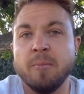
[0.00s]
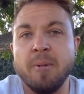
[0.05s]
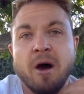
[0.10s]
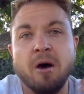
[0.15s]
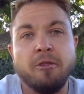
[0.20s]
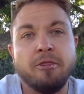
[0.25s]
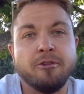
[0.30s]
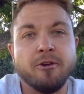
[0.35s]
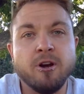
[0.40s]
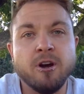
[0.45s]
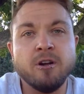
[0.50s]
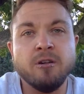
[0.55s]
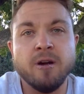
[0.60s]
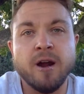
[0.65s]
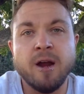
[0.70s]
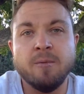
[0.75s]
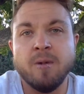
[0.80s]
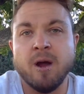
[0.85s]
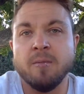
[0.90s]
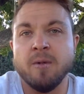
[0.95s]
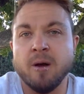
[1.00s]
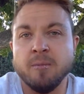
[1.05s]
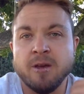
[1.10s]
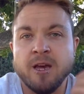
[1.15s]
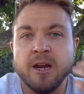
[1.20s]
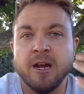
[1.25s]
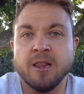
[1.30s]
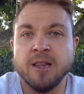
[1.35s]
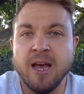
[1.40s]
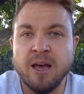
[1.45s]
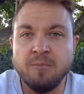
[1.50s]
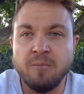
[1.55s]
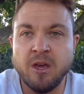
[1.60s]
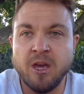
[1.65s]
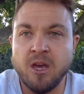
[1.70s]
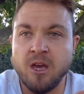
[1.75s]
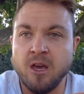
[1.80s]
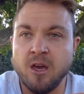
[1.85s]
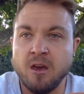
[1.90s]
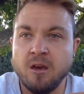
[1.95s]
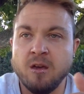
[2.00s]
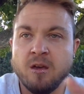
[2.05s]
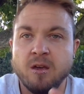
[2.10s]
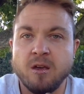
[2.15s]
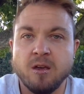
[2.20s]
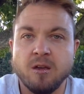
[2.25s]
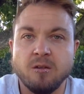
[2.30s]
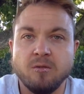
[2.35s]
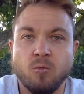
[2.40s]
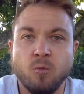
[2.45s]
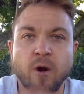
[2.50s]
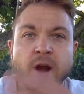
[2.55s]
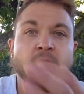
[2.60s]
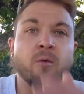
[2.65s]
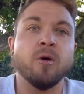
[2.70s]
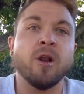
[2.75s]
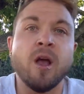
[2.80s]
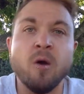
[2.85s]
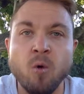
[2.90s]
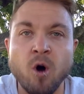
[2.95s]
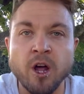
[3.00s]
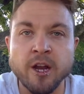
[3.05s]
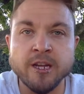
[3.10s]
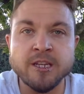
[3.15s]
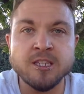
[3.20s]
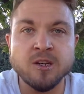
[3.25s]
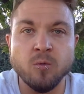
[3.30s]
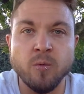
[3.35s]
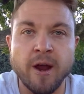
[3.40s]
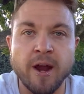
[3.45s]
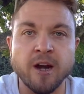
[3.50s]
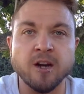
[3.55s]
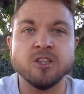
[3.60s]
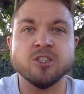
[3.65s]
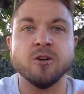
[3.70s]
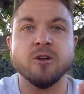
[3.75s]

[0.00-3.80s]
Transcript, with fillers: about third grade, my mom kind of let me wear what I wanted to wear.